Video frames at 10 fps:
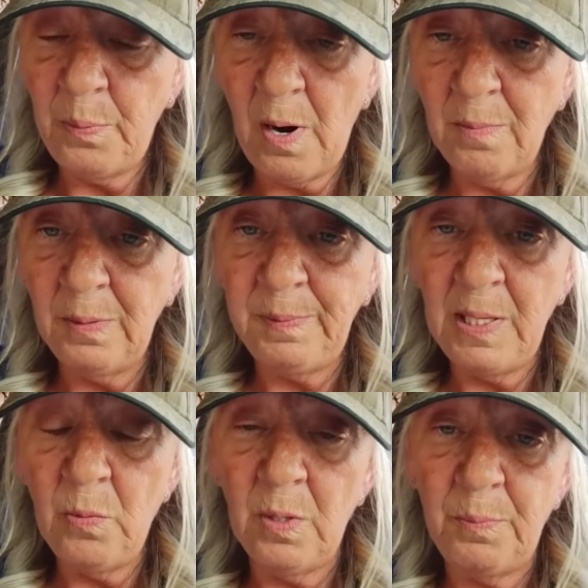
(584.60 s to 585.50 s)

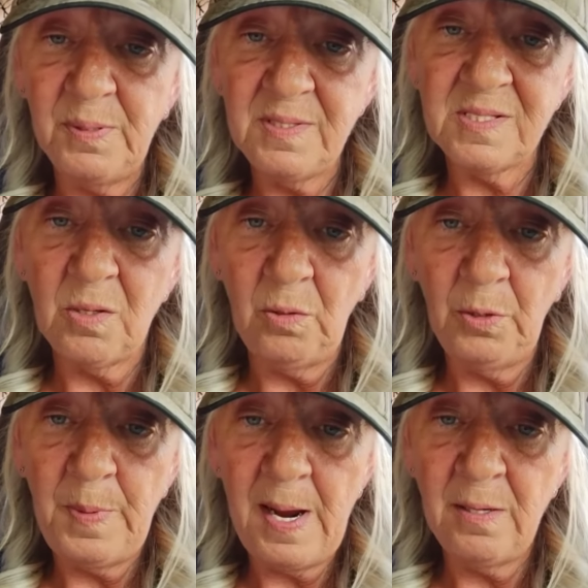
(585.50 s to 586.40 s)
probably will put
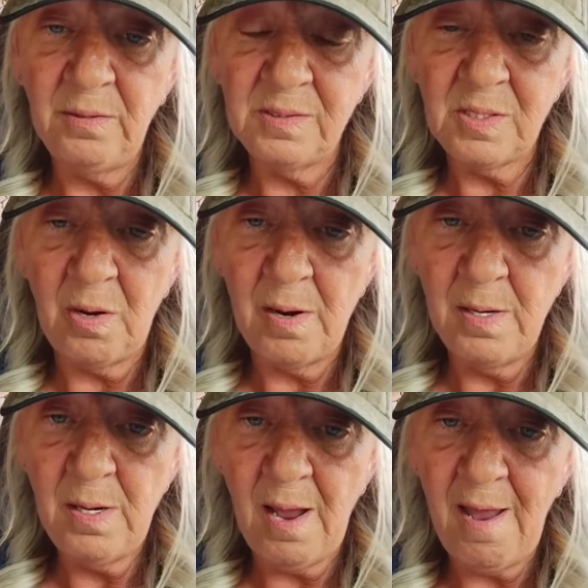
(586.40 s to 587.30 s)
solar panels
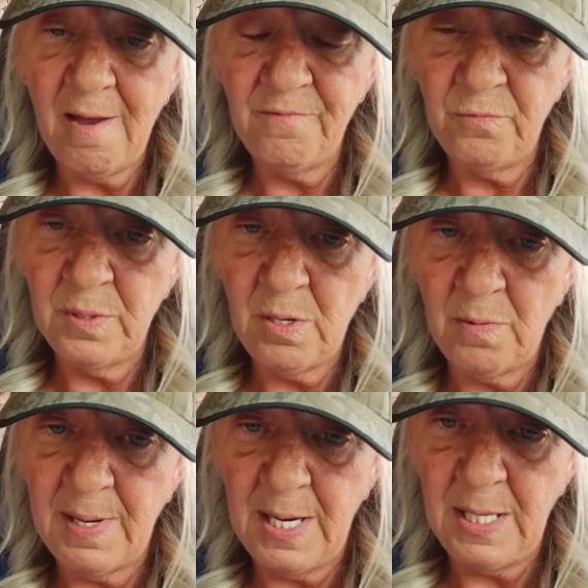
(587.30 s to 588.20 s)
on. I have one
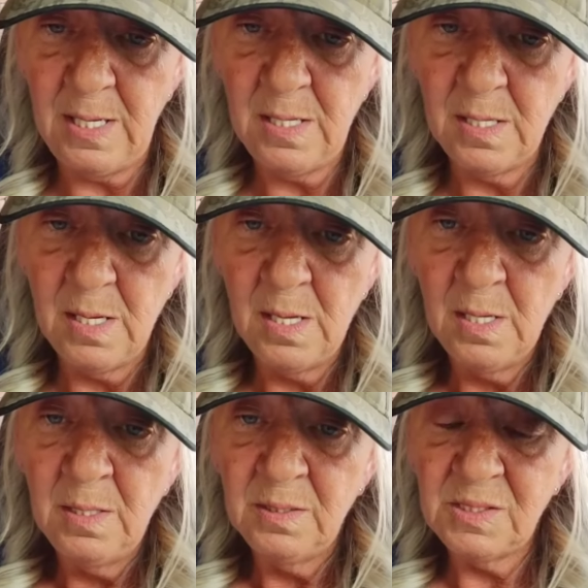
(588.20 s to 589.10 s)
already.
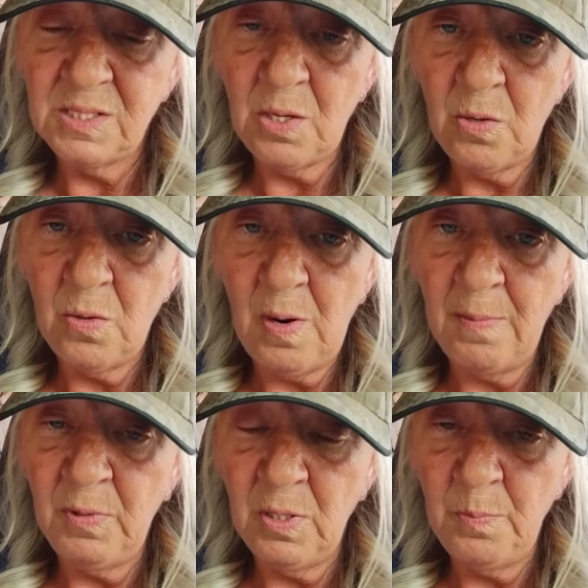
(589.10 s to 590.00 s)
So
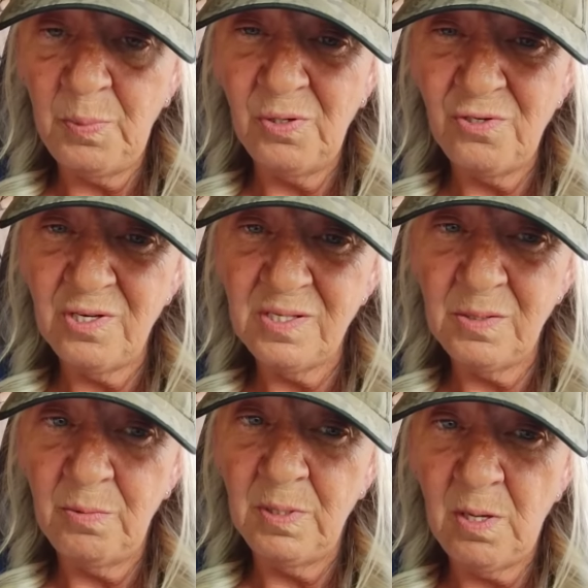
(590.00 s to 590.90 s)
I'm going to
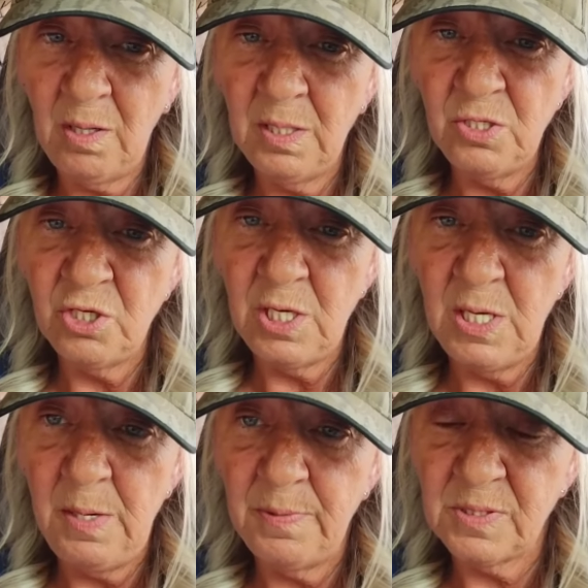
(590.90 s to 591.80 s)
purchase a
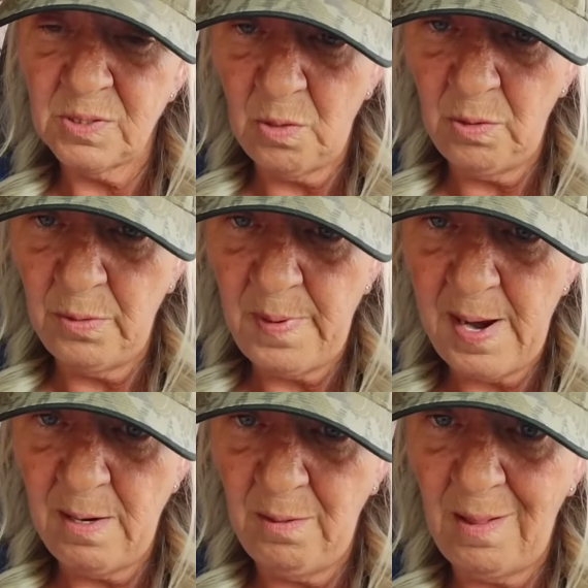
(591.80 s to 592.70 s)
Renology solar
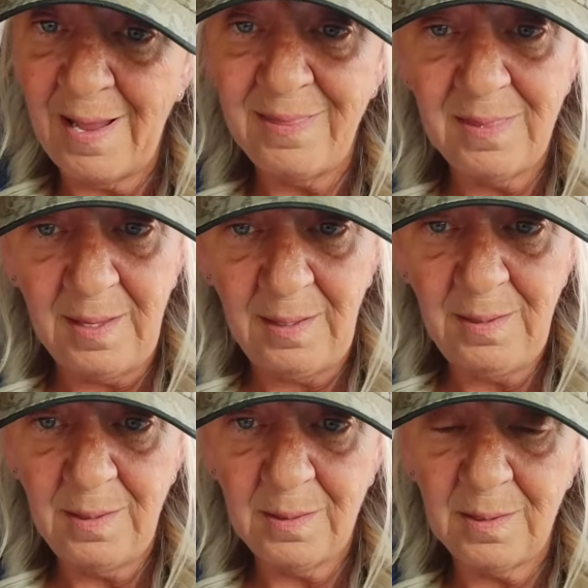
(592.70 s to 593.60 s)
panel, I
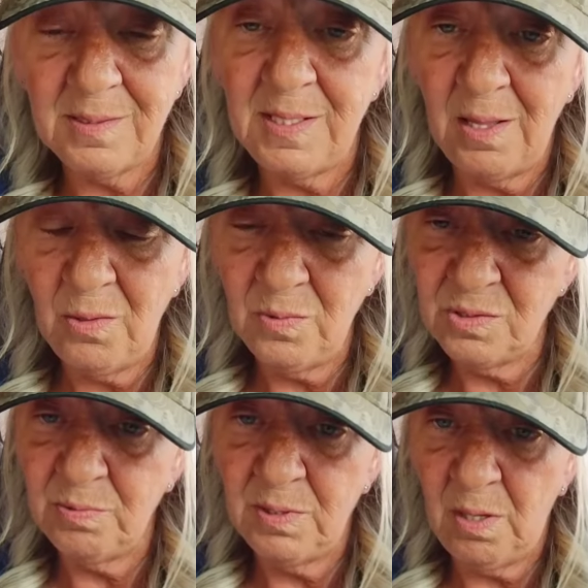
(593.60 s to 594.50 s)
think, because the other
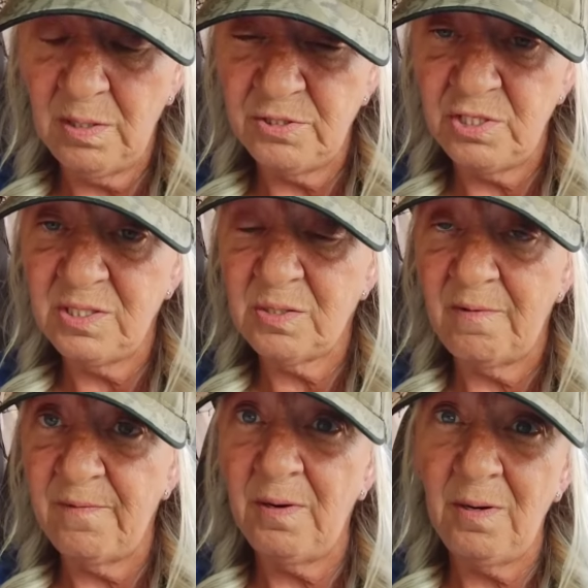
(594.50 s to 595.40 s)
one's Renology. So
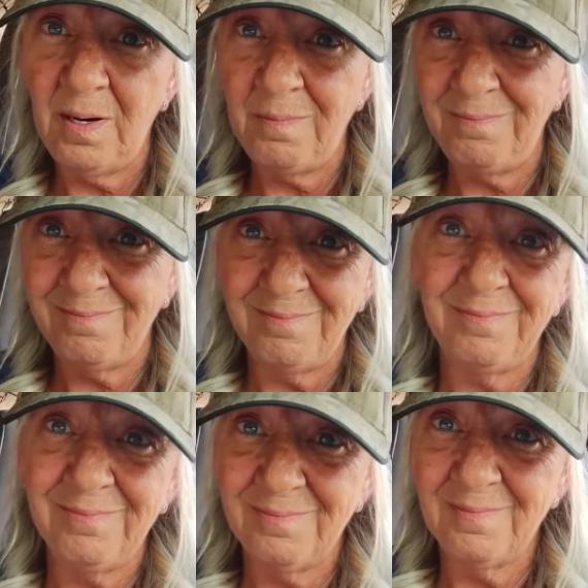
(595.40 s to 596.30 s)
I figured I
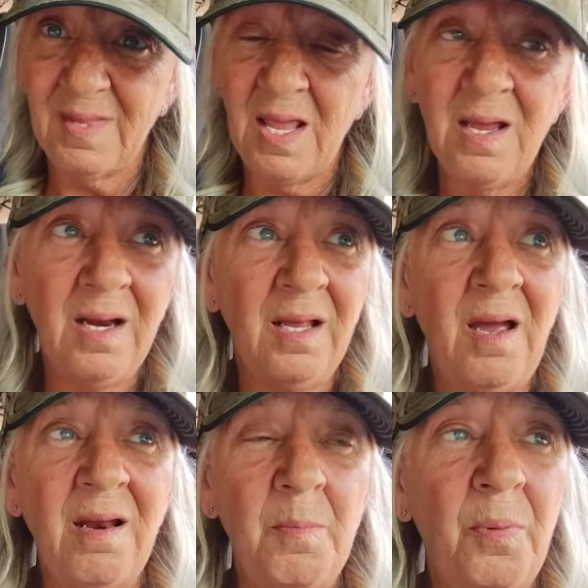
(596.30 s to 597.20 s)

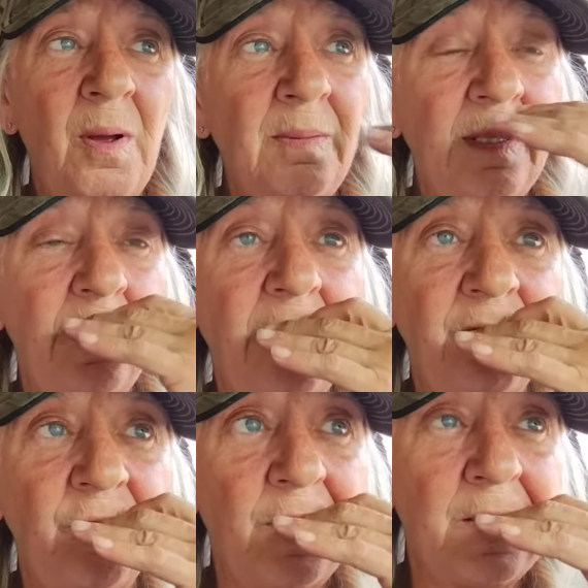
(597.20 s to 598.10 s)
got it probably like
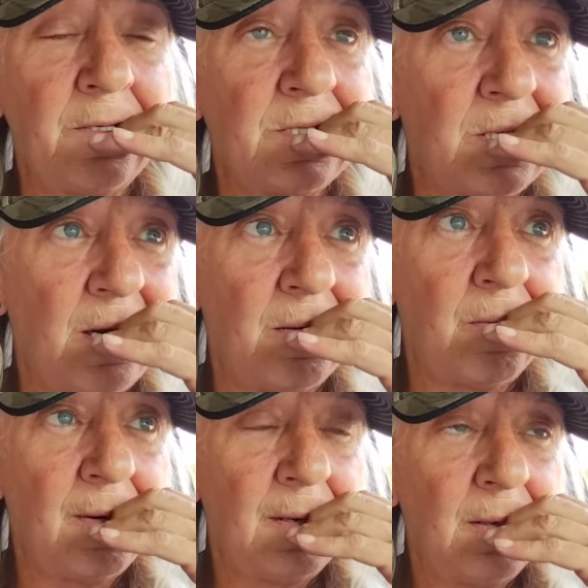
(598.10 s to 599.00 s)
4 years ago.
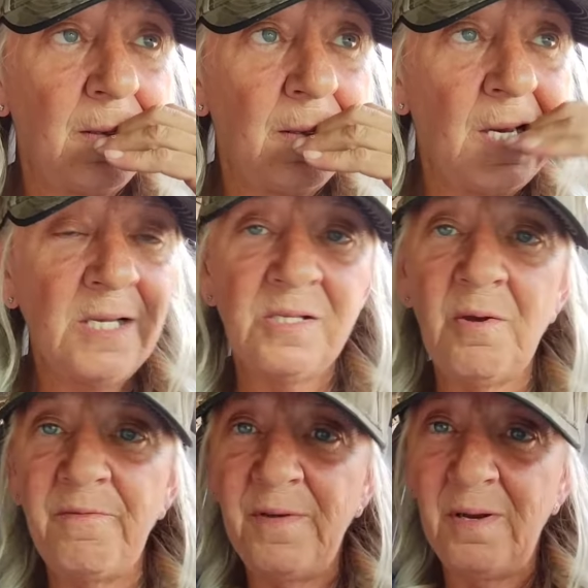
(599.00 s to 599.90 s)
So I